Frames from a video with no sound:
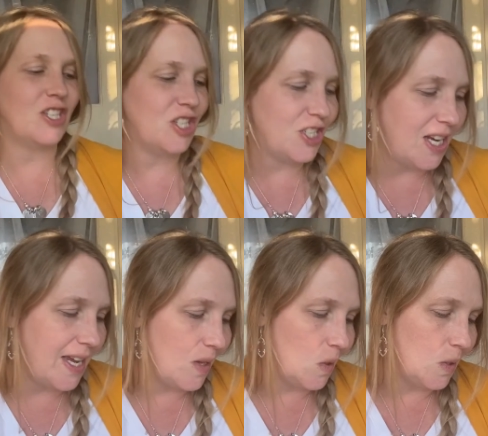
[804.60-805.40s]

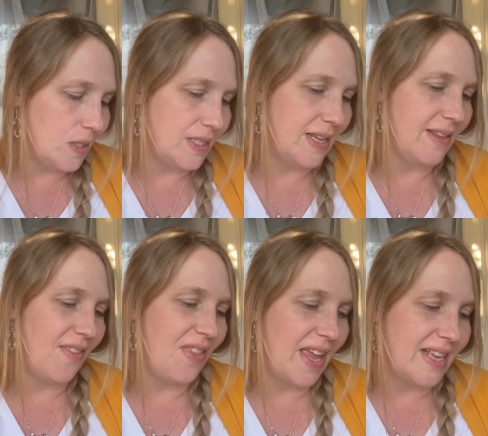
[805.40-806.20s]
shields and
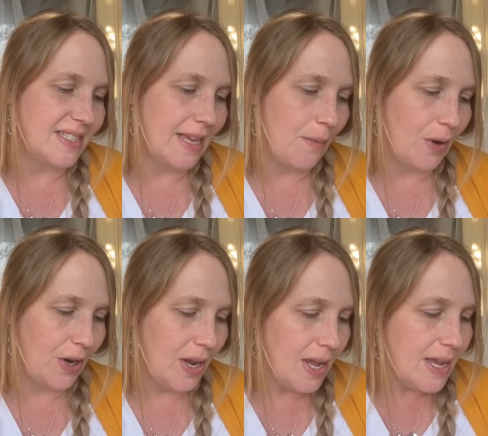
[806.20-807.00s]
the things that
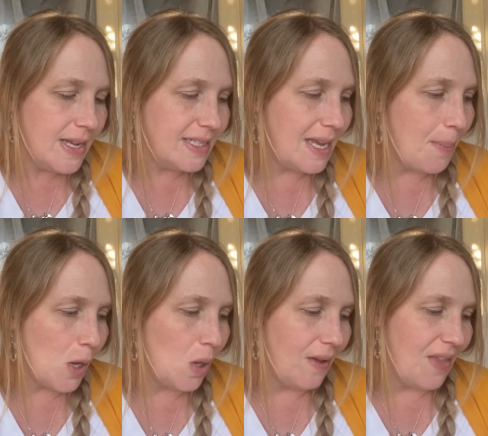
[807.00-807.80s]
were
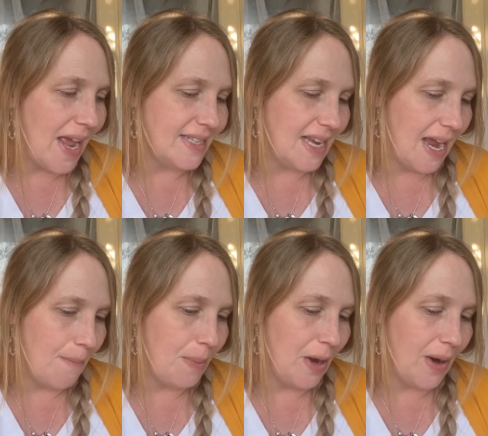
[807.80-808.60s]
typical of that
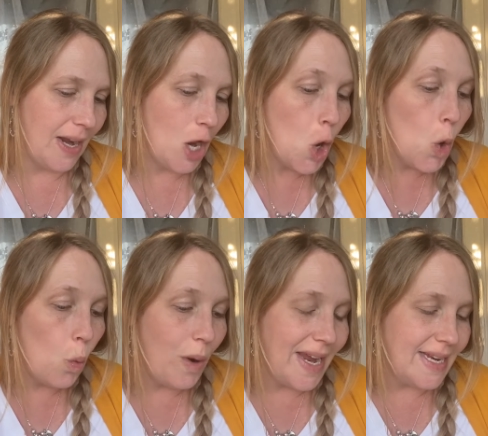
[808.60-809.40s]
time period.
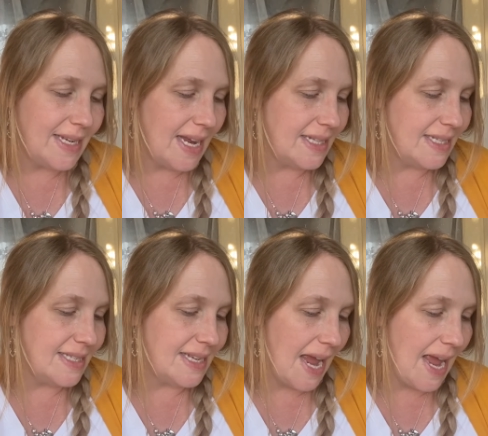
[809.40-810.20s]
We
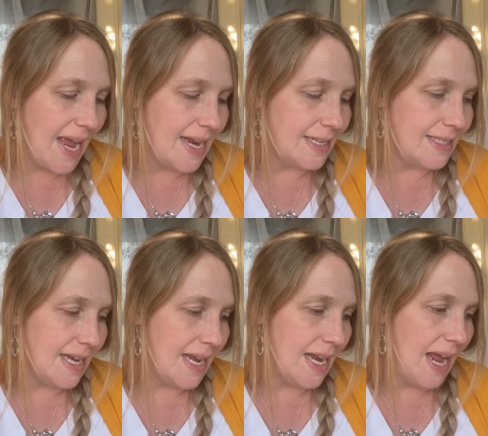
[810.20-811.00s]
instead
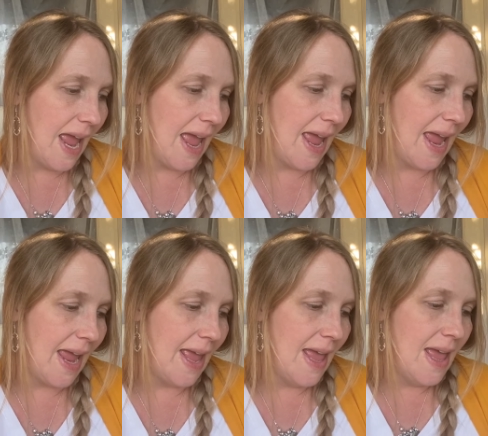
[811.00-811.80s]
did
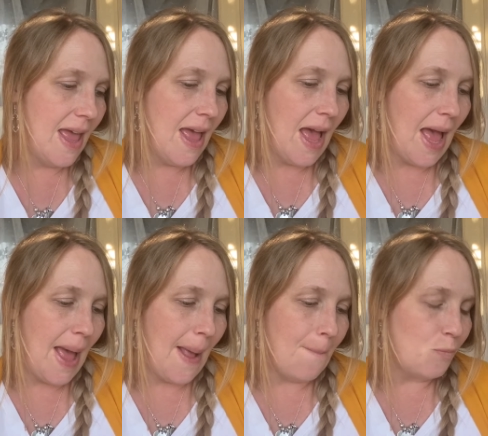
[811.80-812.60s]

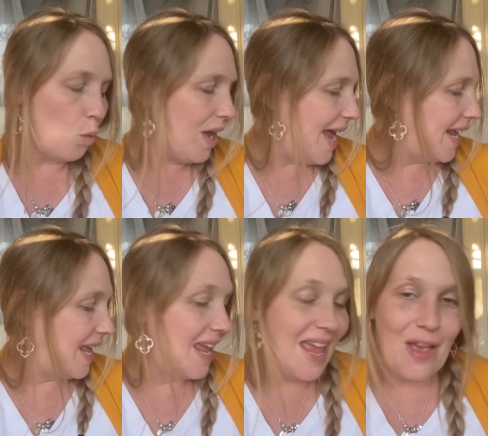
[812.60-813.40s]
we had a
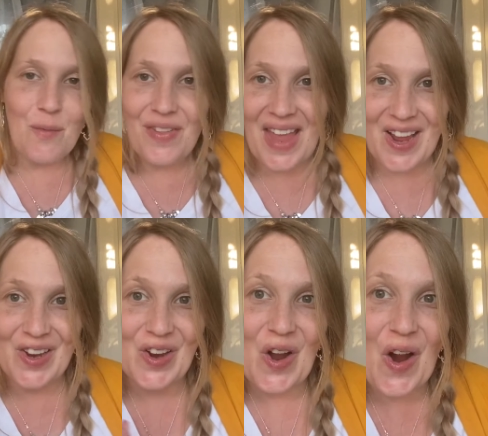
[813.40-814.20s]
kit where they
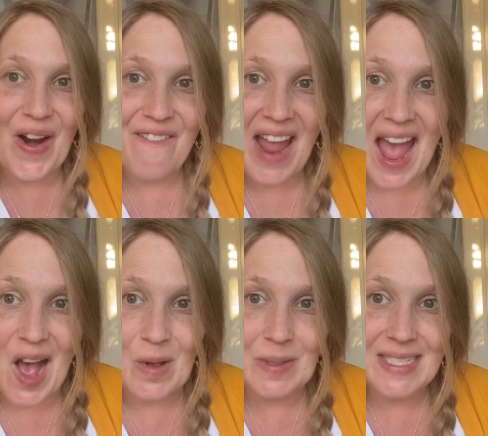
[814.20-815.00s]
could carve
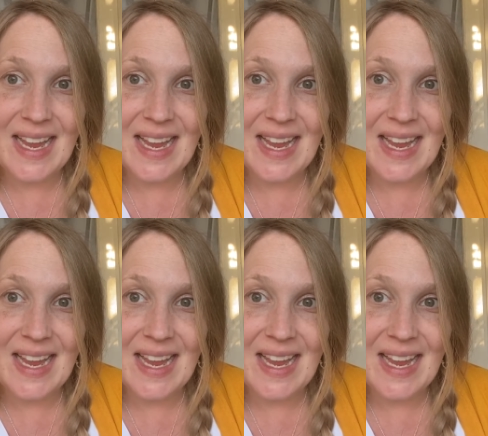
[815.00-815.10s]
out